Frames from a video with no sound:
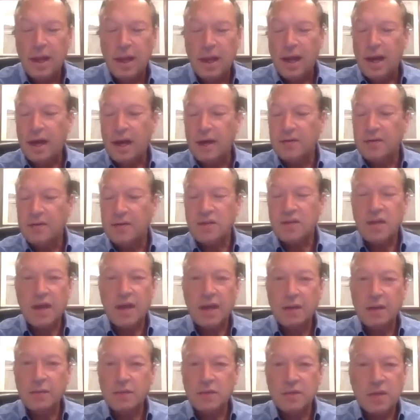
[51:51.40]
The
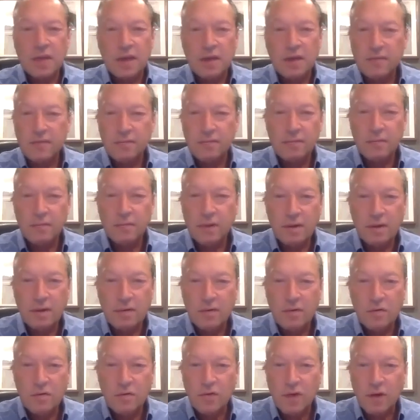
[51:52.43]
CIA was kind of
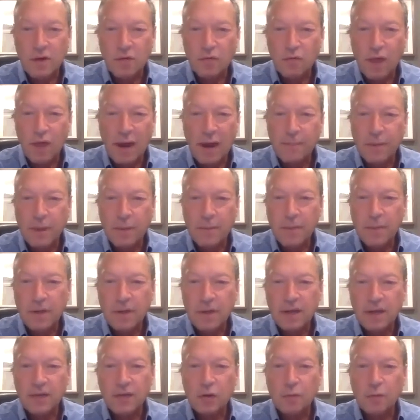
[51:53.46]
trying to wrap up and
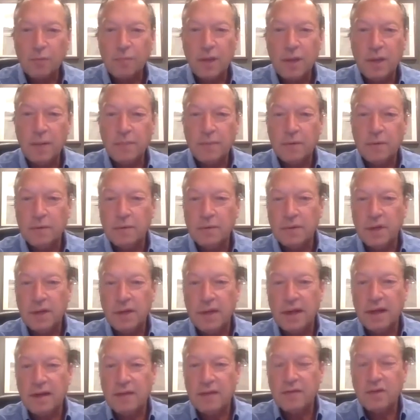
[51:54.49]
get their people
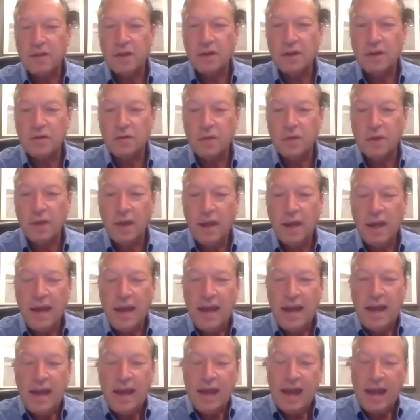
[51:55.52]
out of the country.
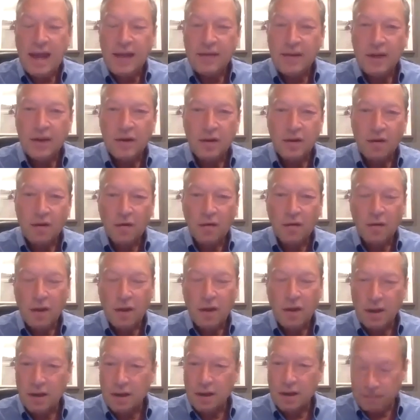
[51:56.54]
And then
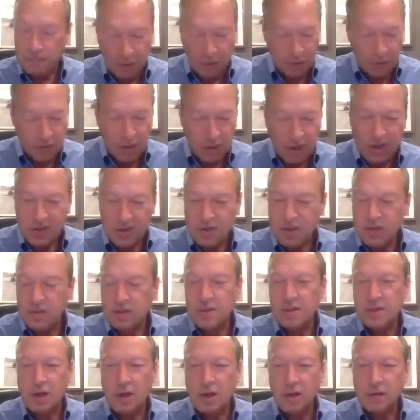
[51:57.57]
in both
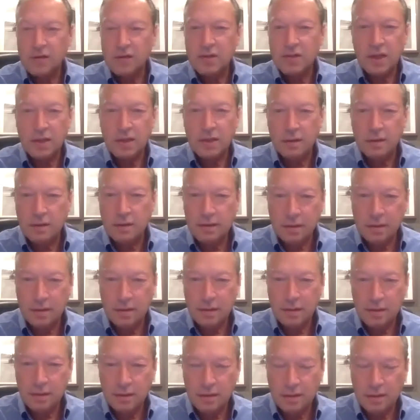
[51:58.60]
cases, all of a sudden,
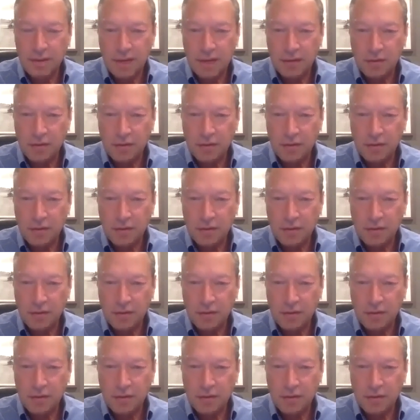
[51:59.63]
the man they were